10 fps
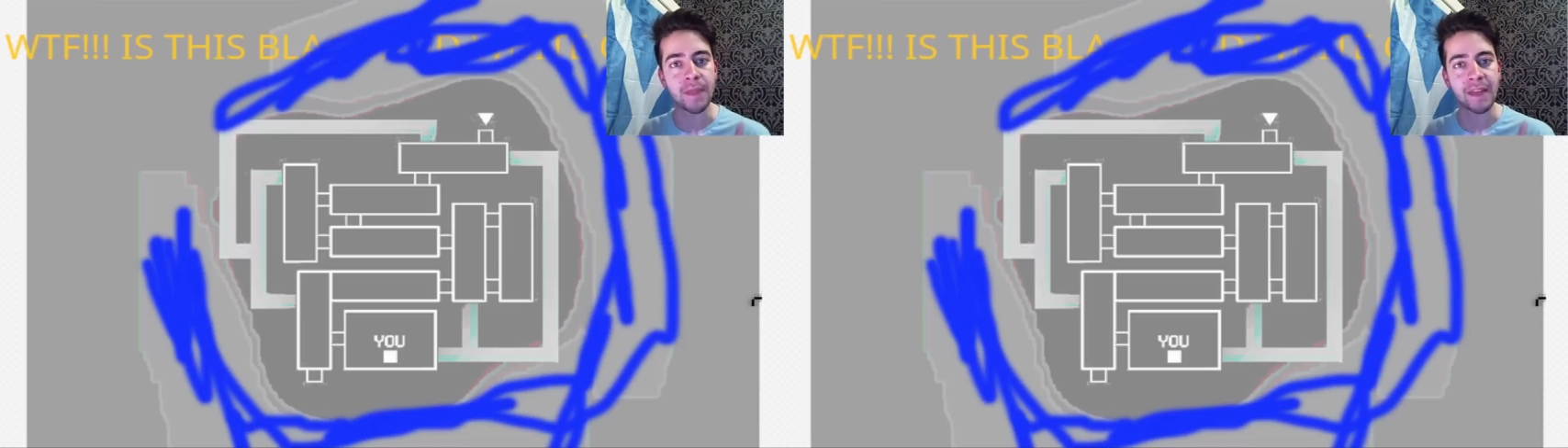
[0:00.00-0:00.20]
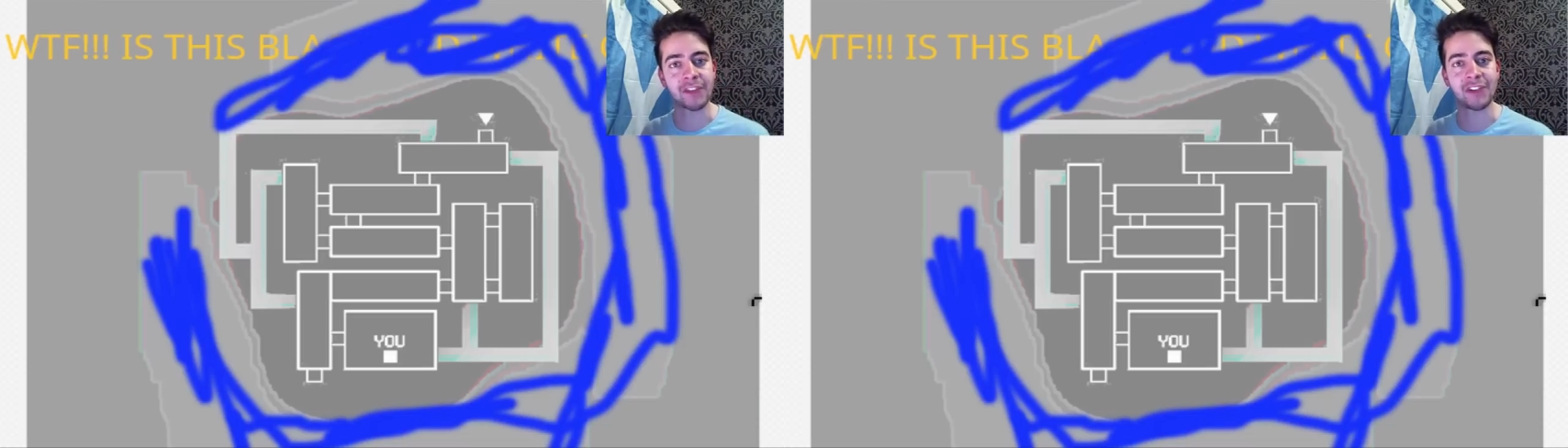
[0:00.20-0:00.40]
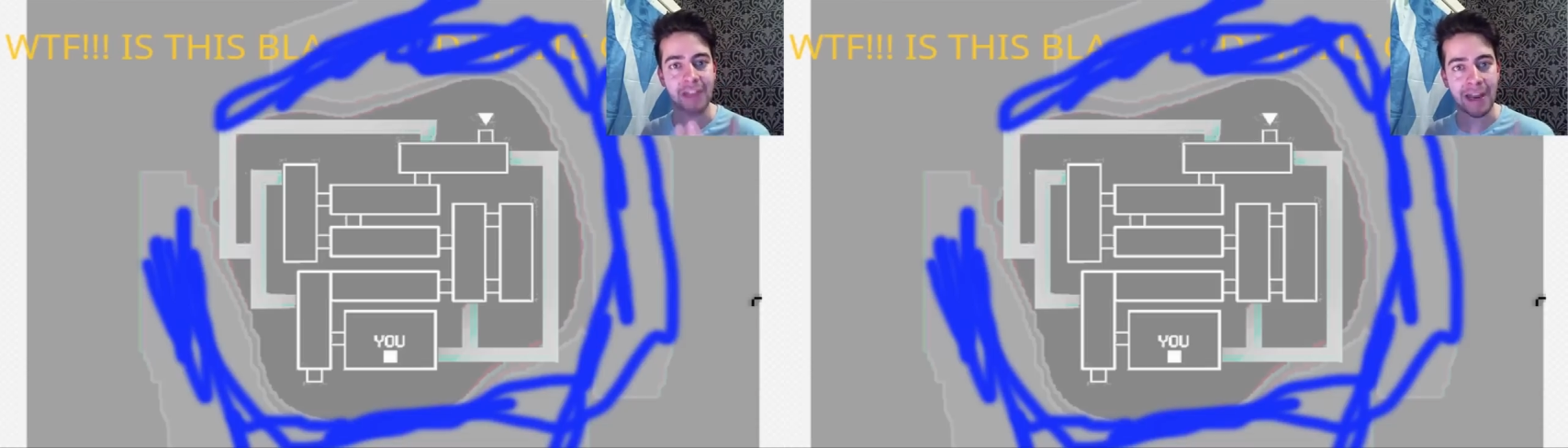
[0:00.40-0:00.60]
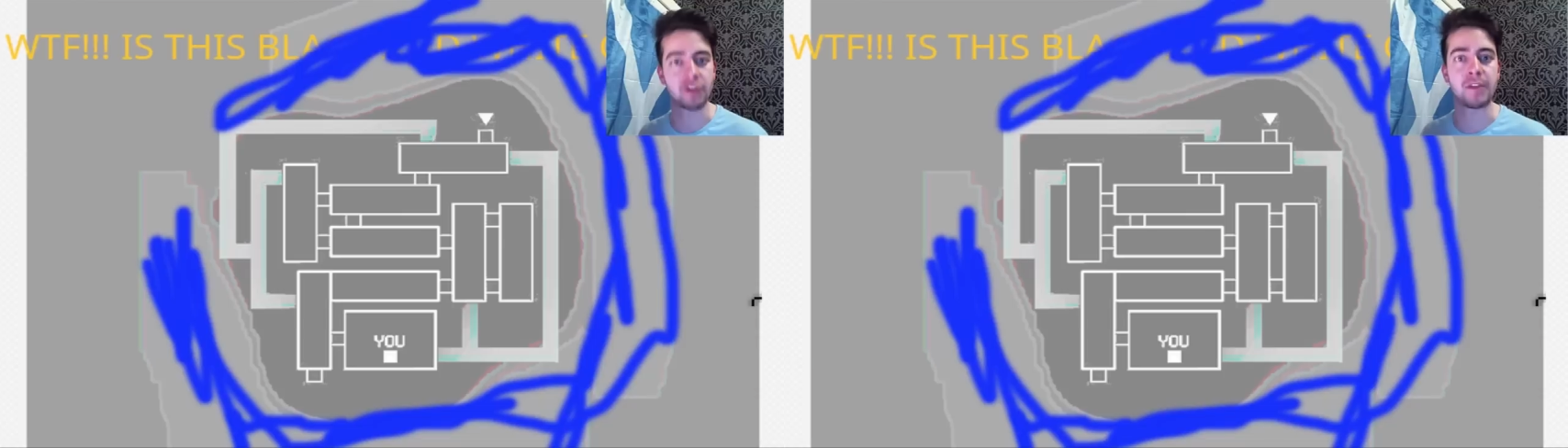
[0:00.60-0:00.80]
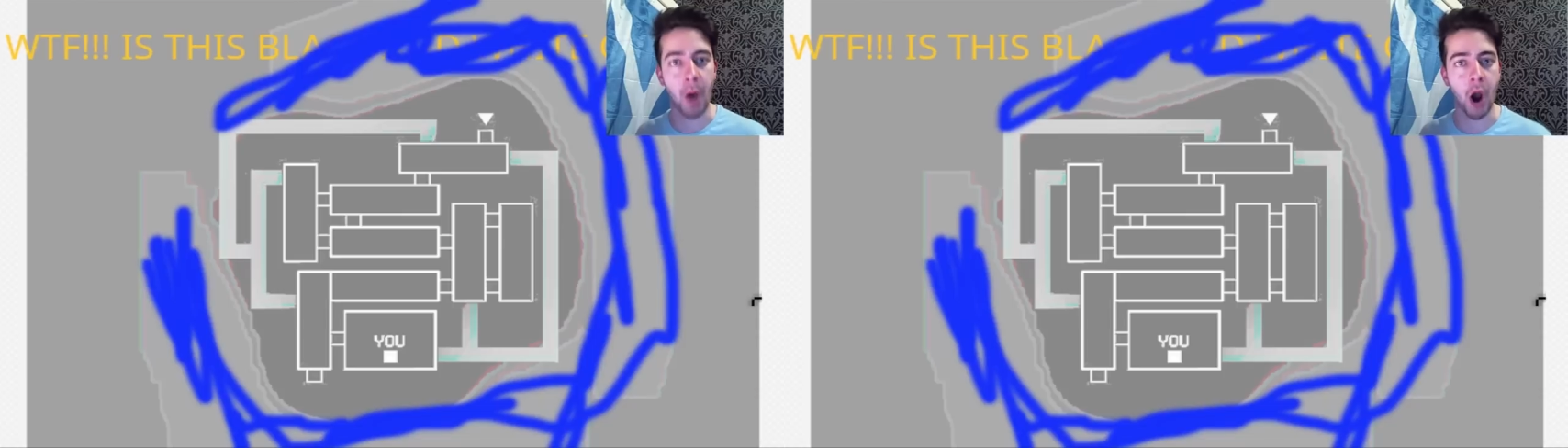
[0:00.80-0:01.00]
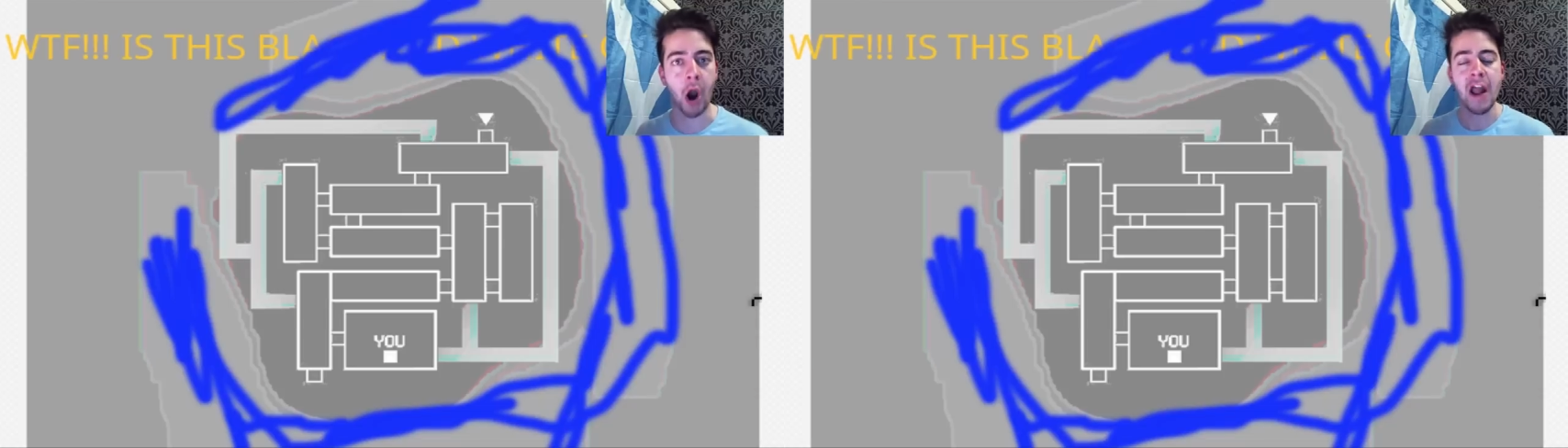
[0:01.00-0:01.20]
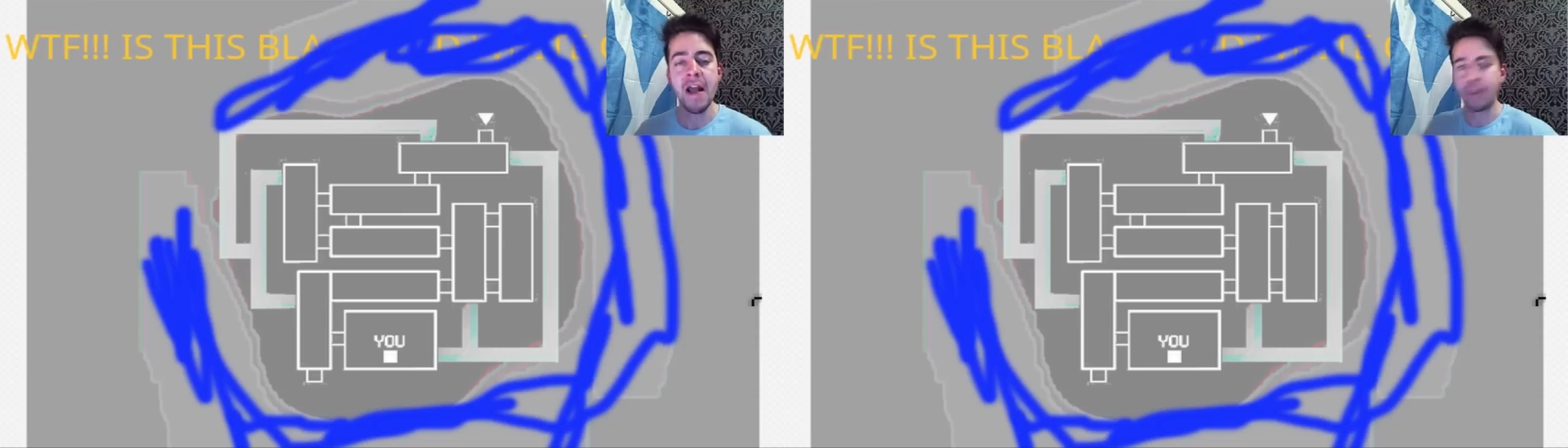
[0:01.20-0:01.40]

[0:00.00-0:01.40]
that's the scary part.